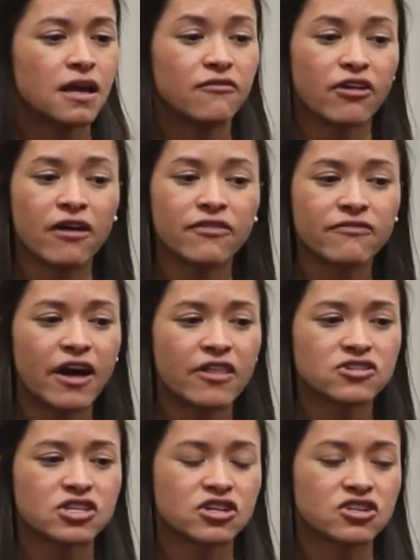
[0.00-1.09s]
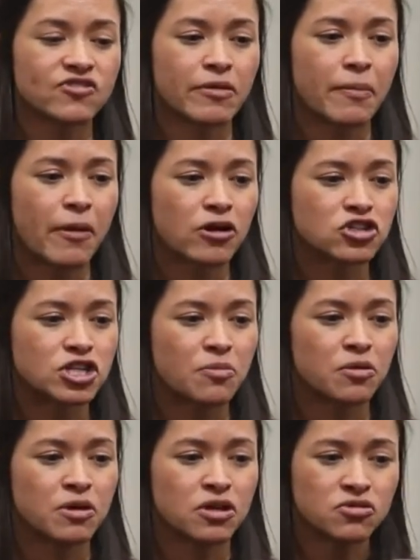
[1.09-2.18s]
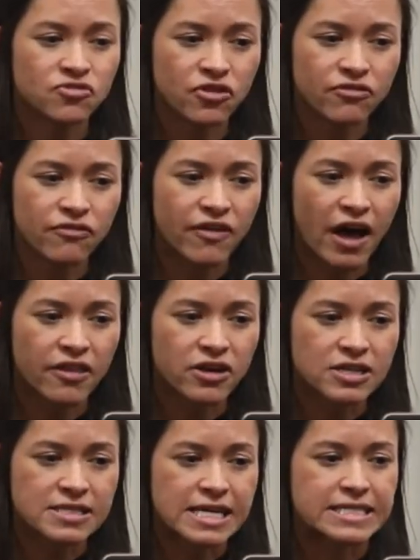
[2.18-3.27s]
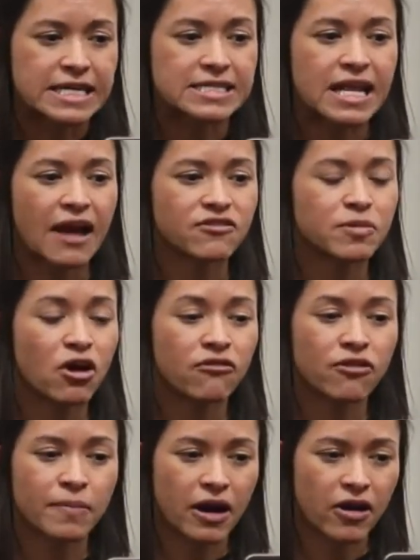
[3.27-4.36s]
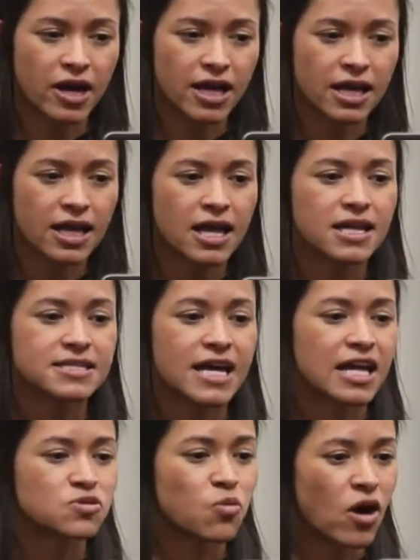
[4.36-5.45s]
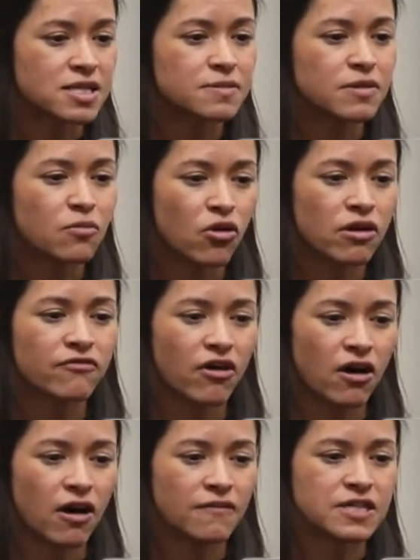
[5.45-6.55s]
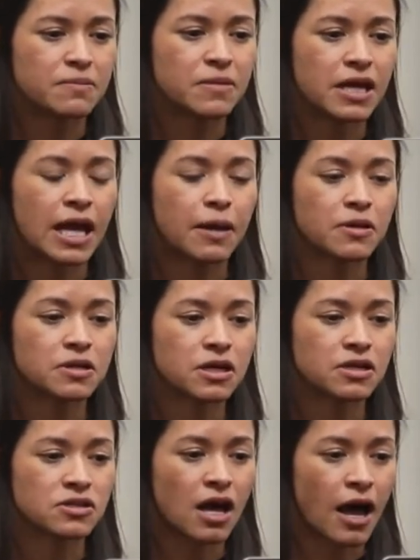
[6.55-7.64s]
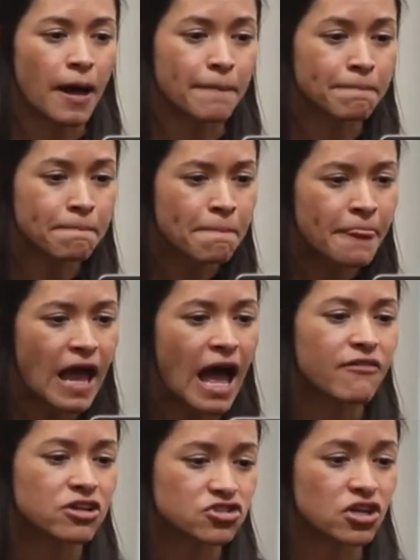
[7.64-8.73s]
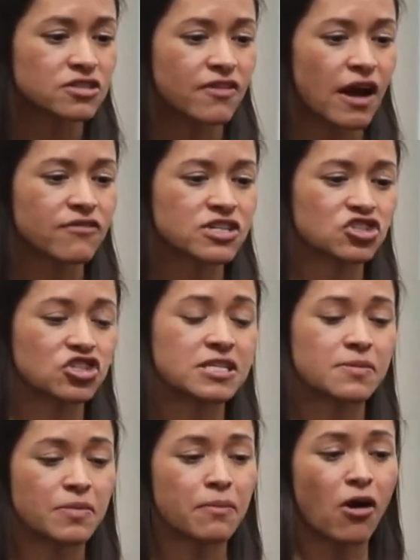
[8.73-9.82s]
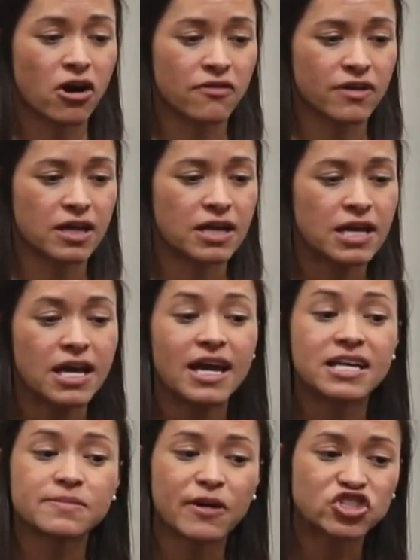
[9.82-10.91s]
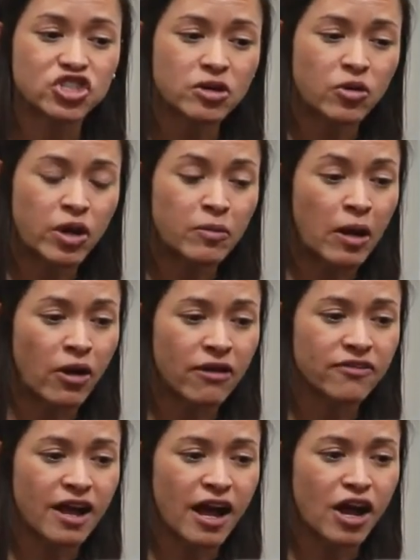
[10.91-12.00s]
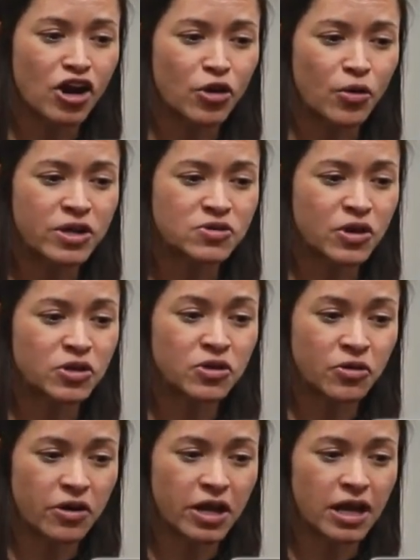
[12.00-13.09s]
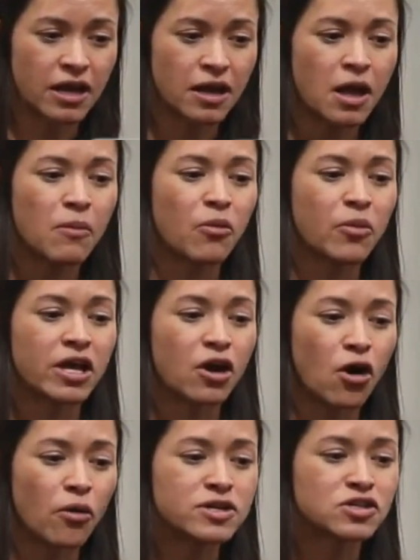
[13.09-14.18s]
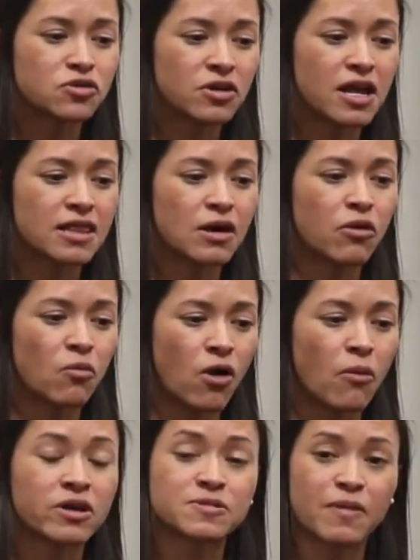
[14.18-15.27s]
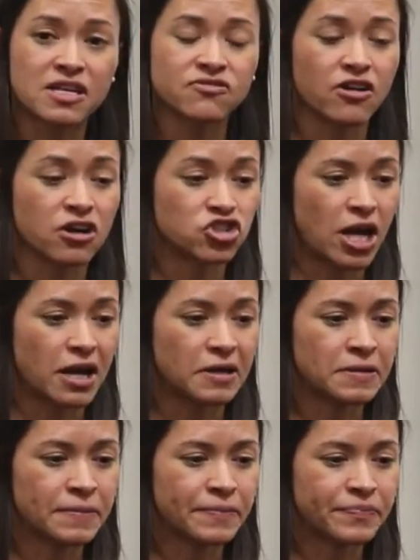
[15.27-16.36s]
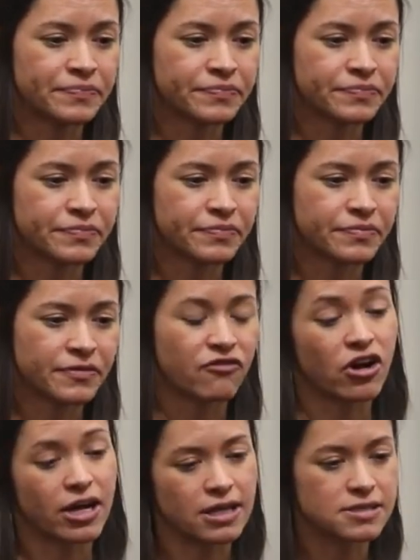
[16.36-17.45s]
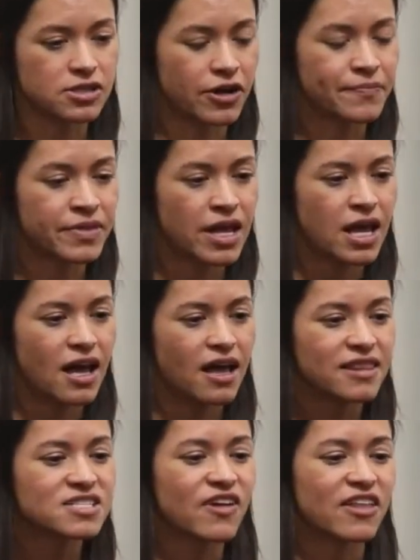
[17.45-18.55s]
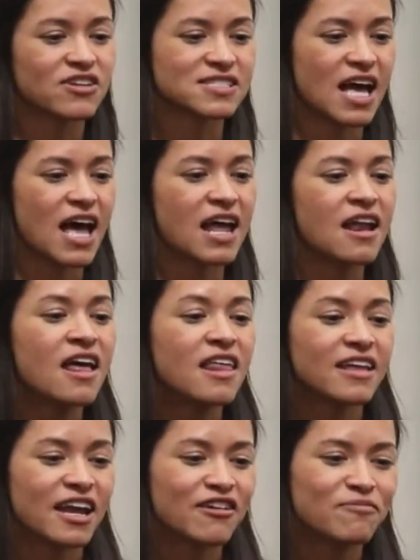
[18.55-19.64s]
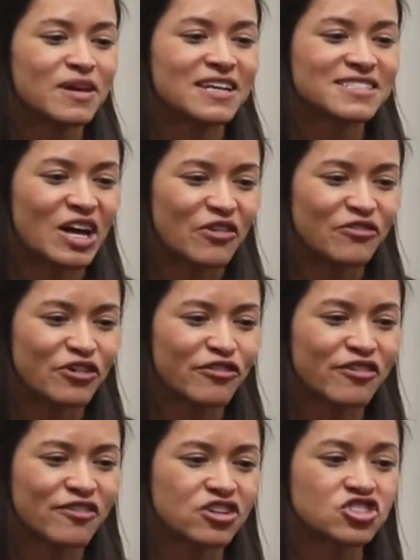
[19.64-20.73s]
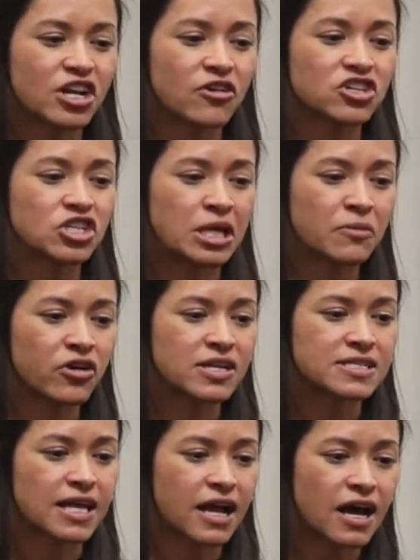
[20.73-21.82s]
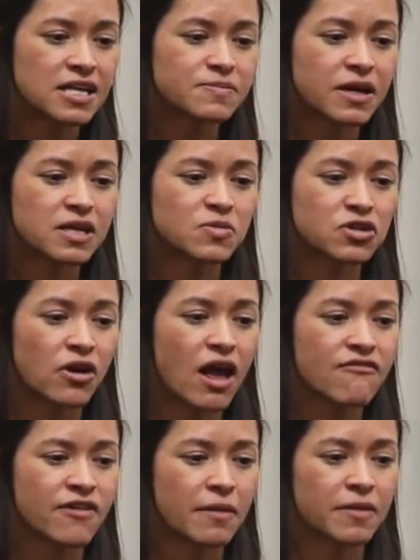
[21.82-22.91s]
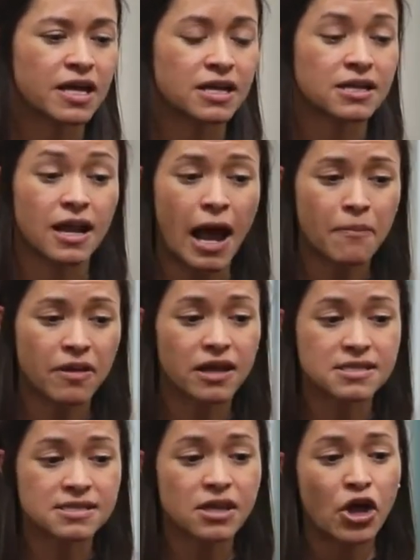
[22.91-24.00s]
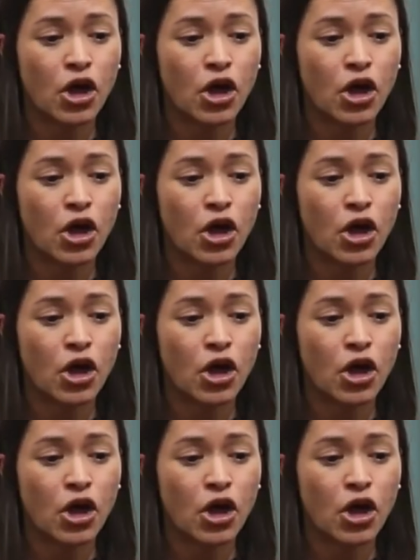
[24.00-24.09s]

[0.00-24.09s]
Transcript: Involving fathers in the nurse family partnership would be useful for fathers. It doesn't have to be overbearing. Dads want to be more involved, and being able to um, have a constructive conversation is a big part of it, especially when my wife and I aren't always going to agree, but we can always agree that we want what's best for our child, for our kids, sorry. This father said, The NFP is helpful for first generation immigrants like us because we don't have family in Indianapolis.